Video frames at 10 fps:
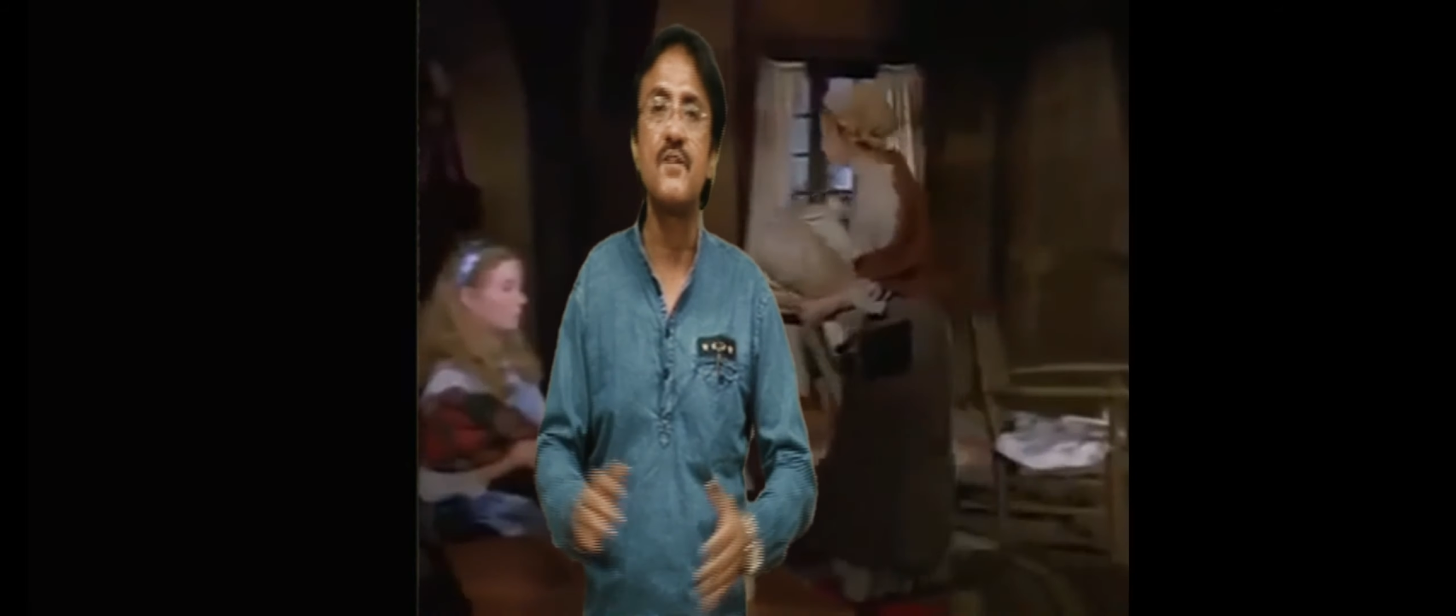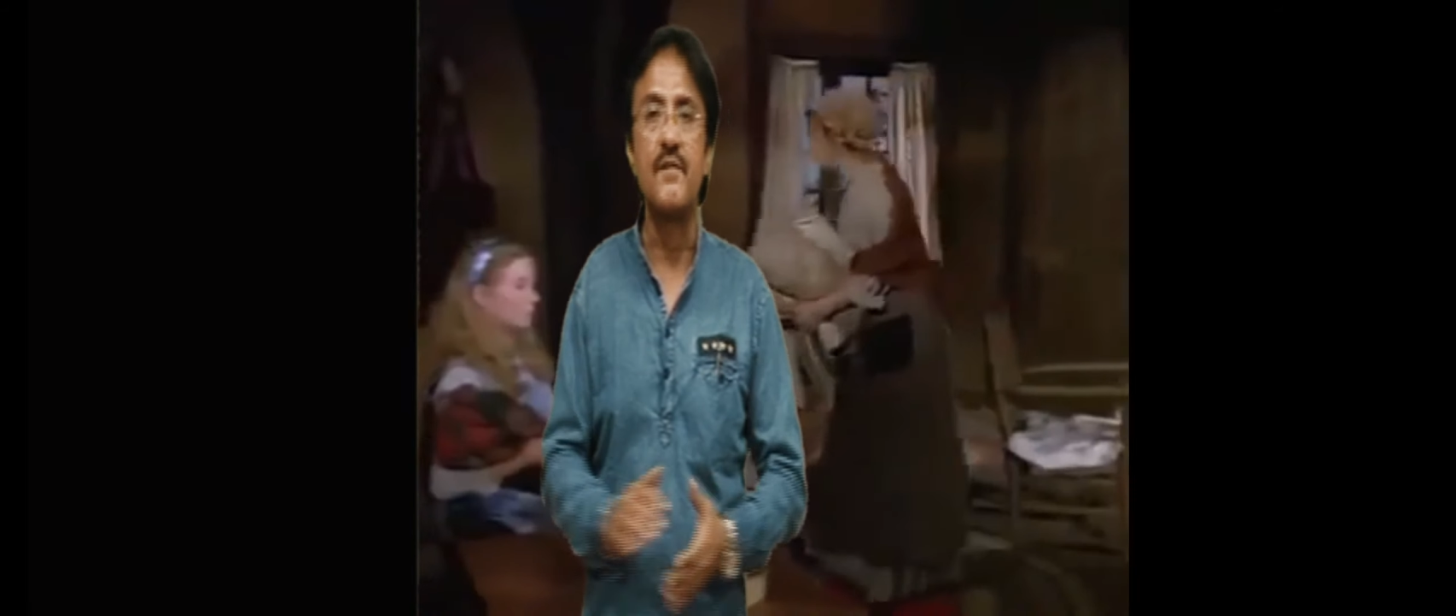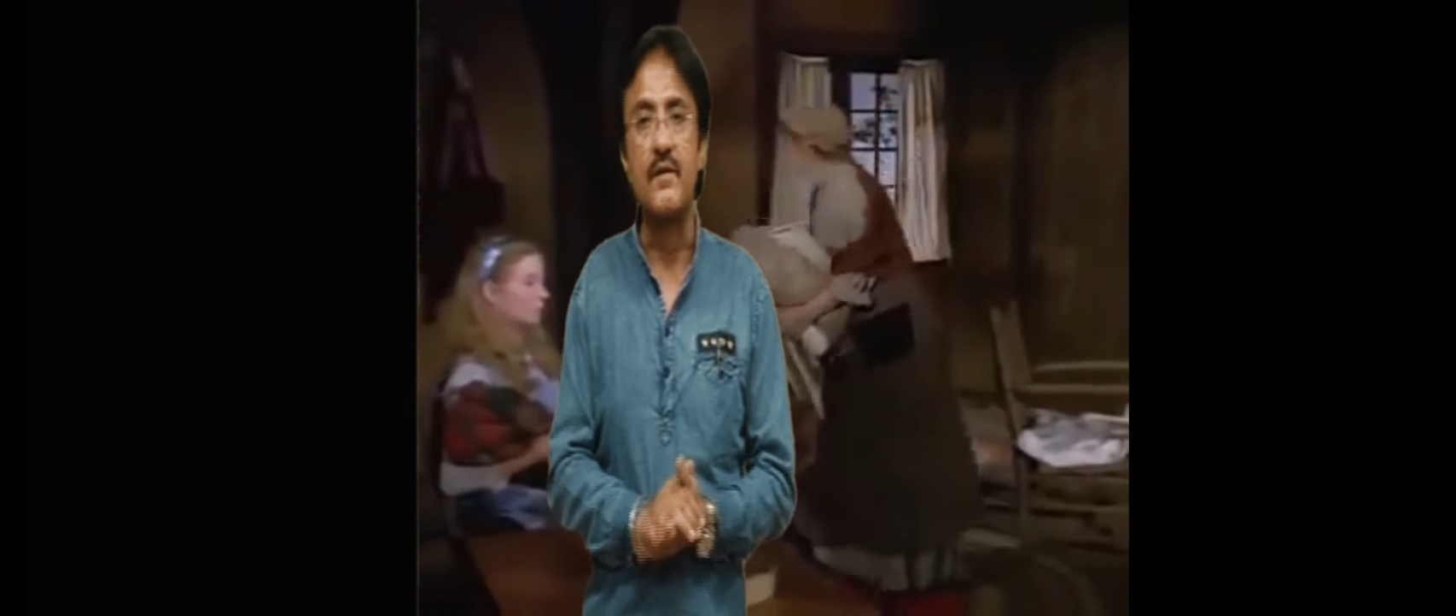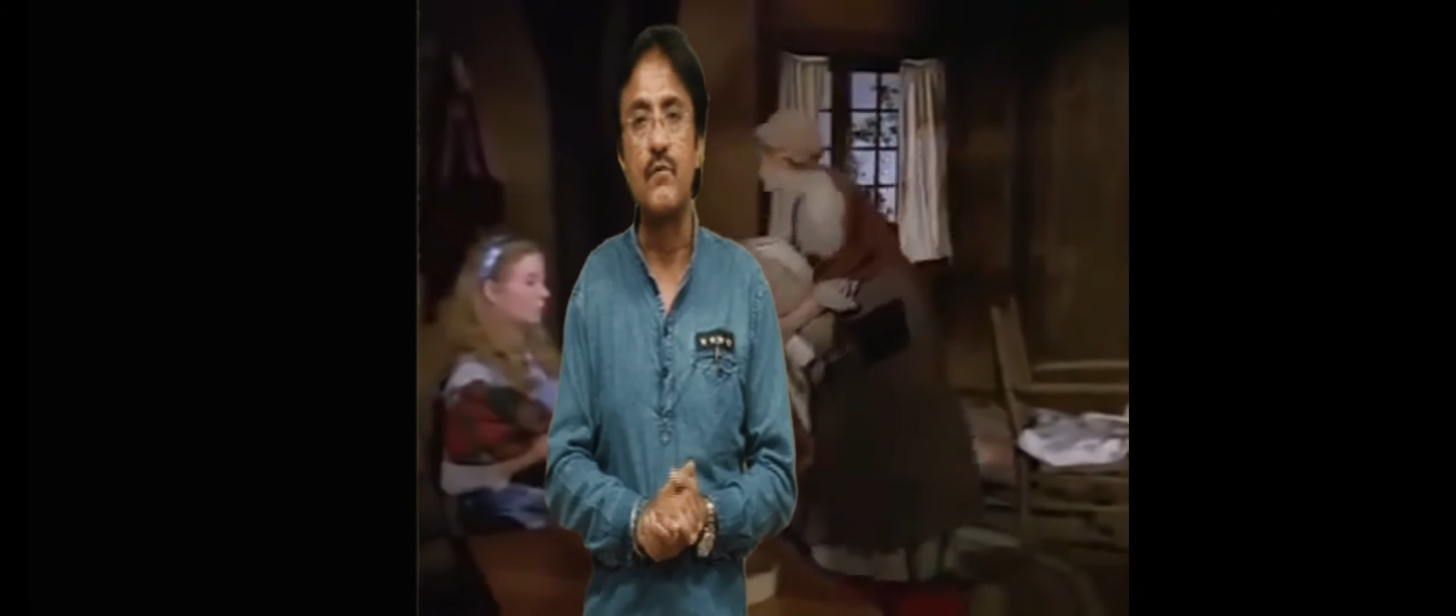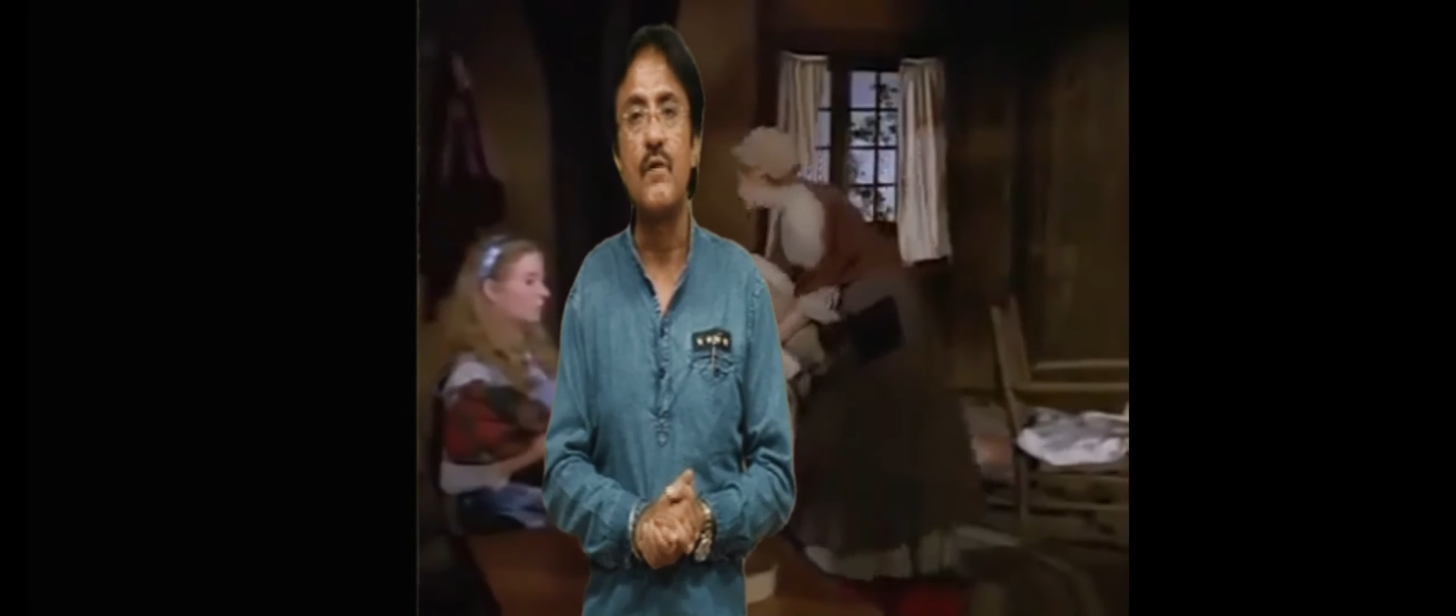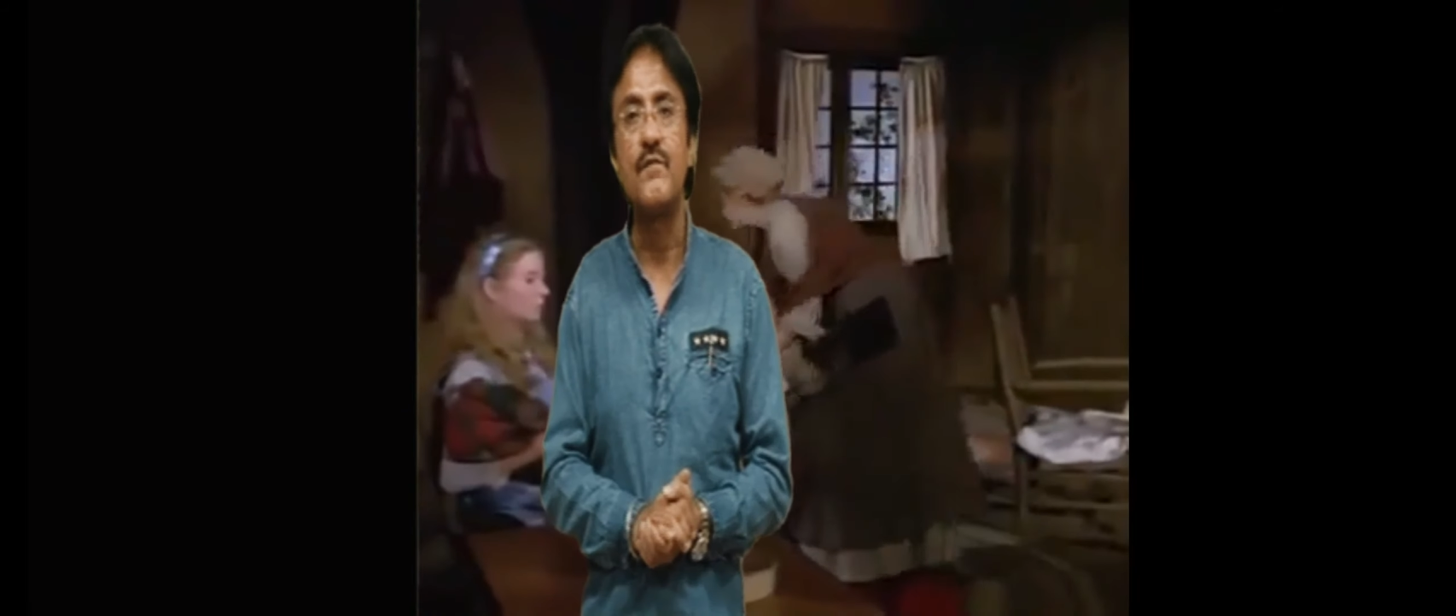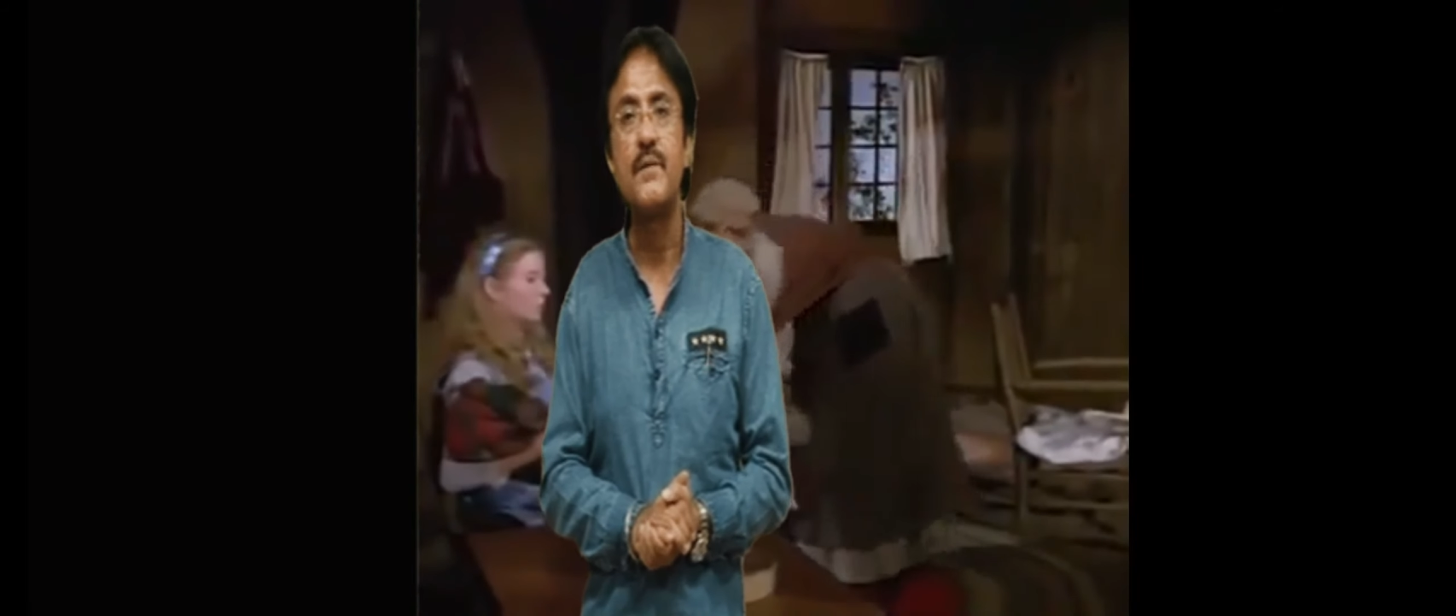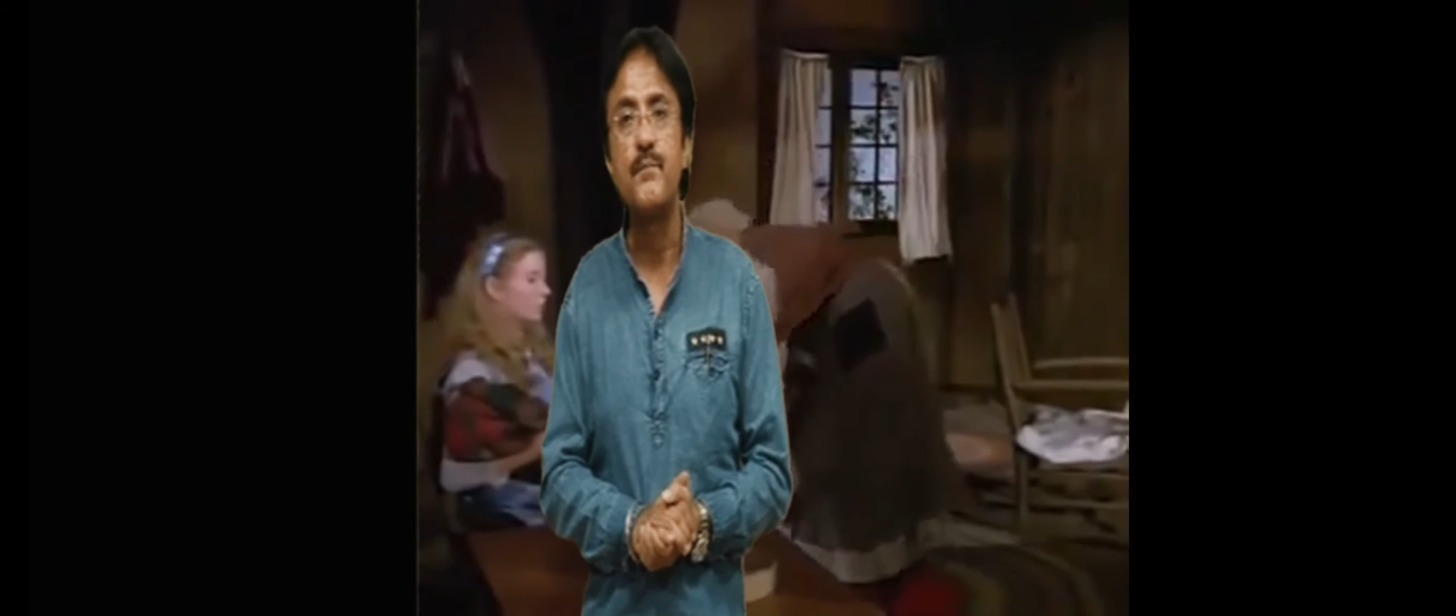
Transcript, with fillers: six children